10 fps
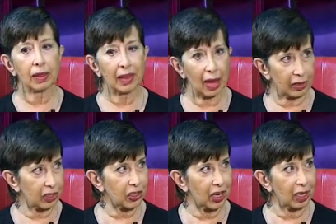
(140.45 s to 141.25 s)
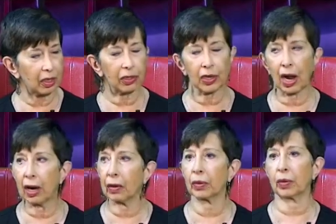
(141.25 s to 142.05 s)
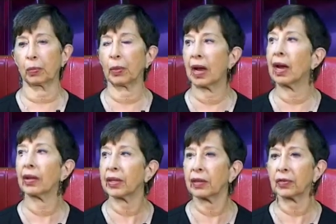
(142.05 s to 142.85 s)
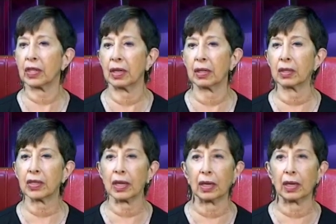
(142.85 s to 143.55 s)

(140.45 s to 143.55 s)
that change, how, the, how they've changed,